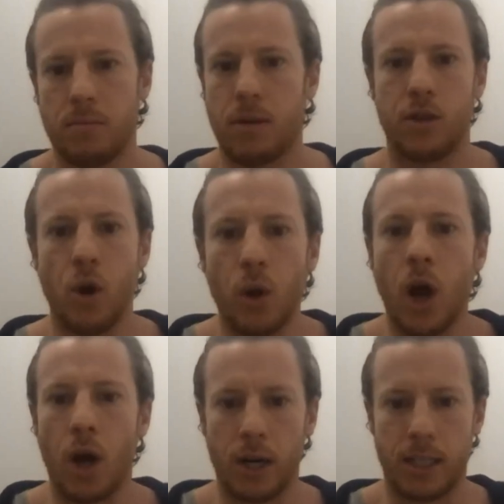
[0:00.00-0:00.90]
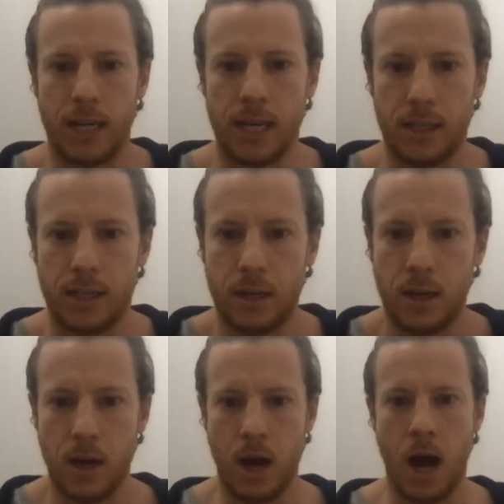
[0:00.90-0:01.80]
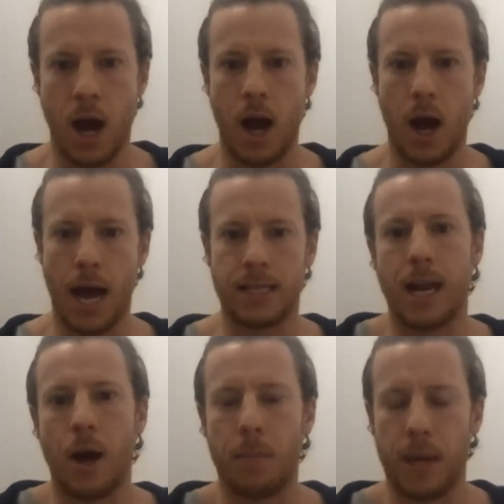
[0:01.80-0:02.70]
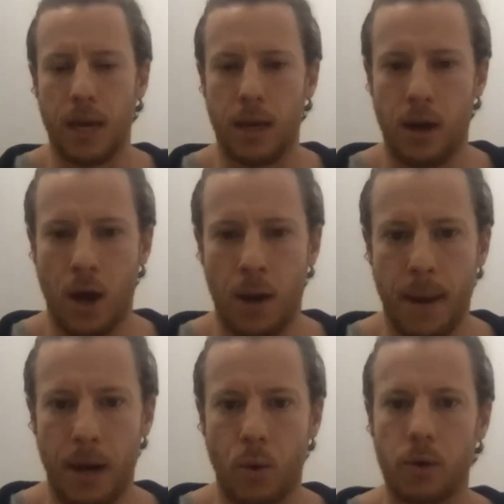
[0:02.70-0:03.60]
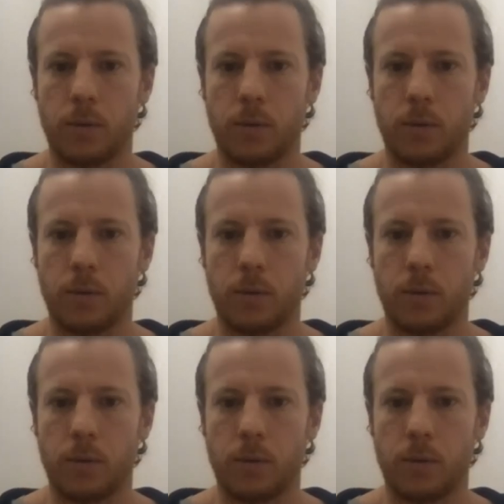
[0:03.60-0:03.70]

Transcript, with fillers: does no longer exist uh, as an LP on Bancor.